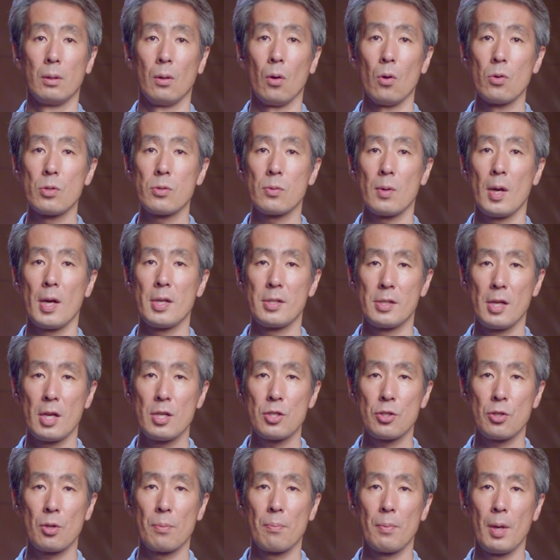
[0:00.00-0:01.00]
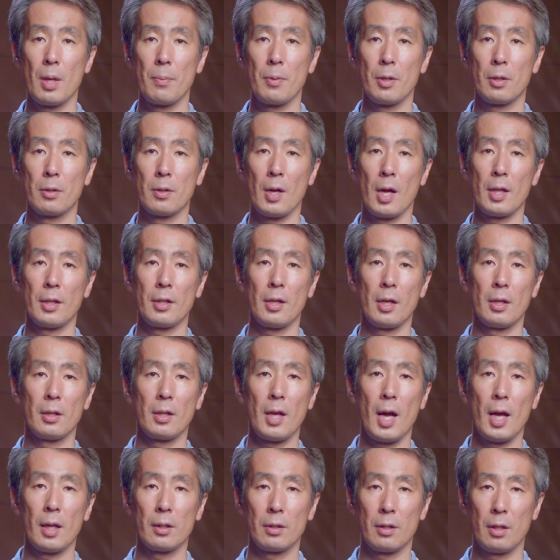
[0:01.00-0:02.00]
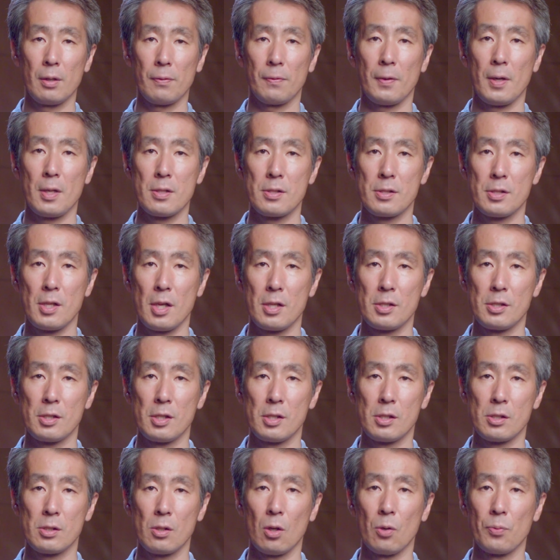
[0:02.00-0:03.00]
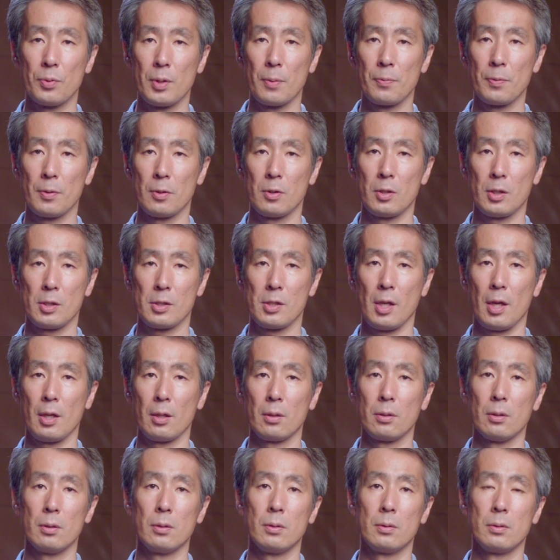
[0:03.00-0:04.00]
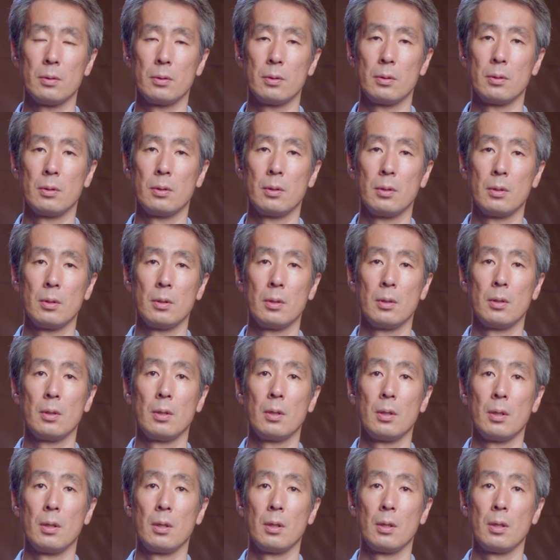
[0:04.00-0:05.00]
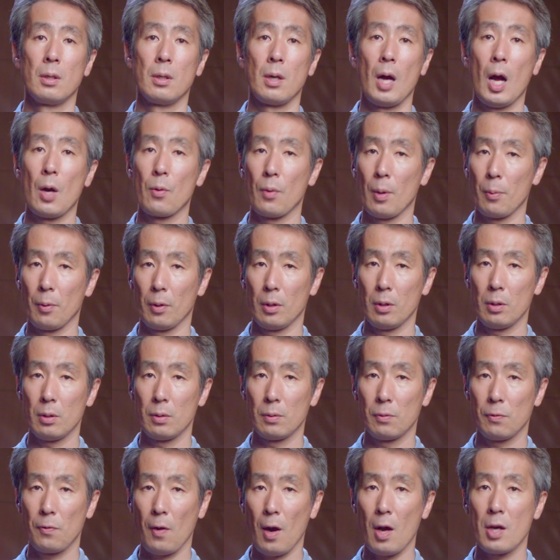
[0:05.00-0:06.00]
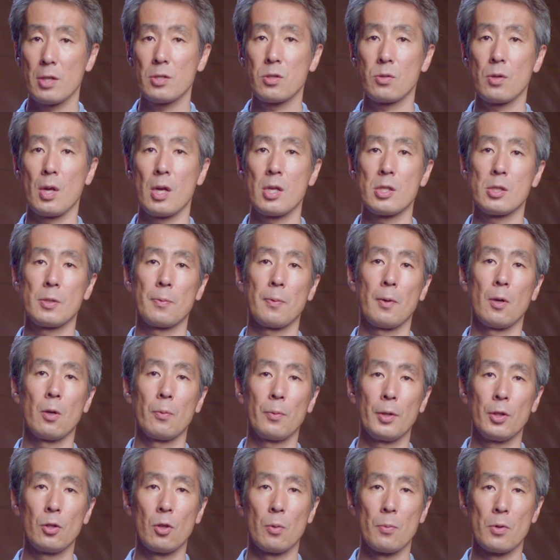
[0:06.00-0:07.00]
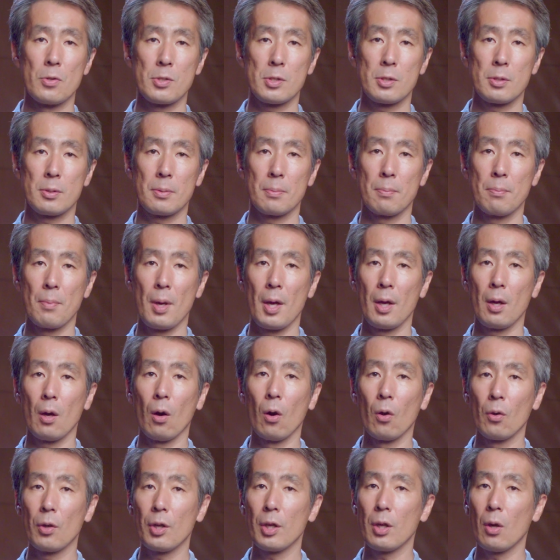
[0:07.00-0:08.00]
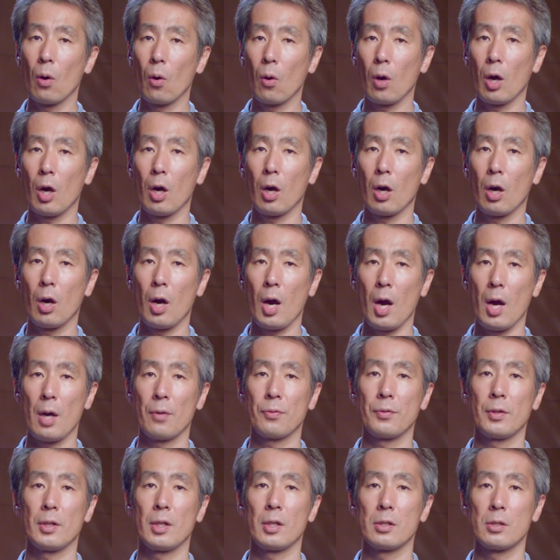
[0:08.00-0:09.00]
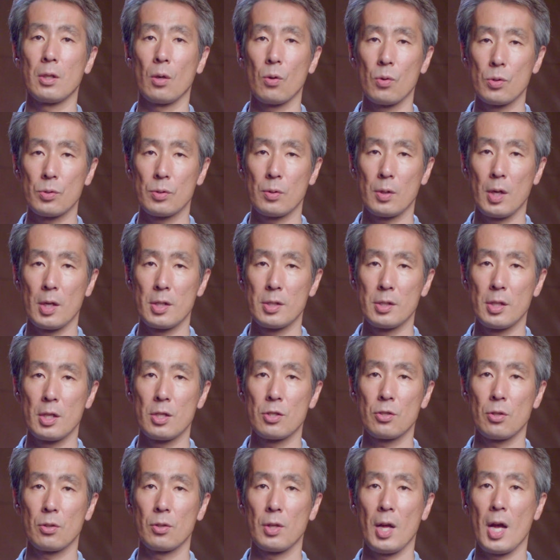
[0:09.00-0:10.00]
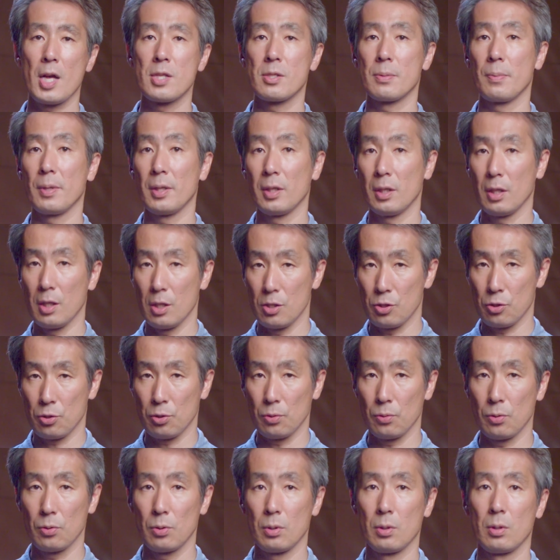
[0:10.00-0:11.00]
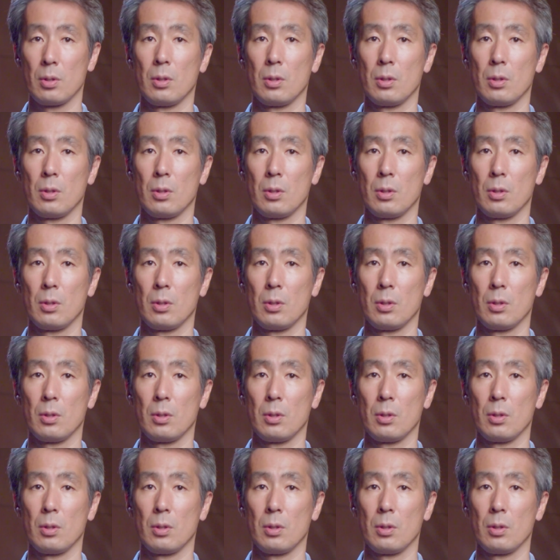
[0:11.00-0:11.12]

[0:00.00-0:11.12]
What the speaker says: Authorization may be granted at different stages of the project cycle. However, first transfer of ITOMOS may only occur after the authorization has been issued.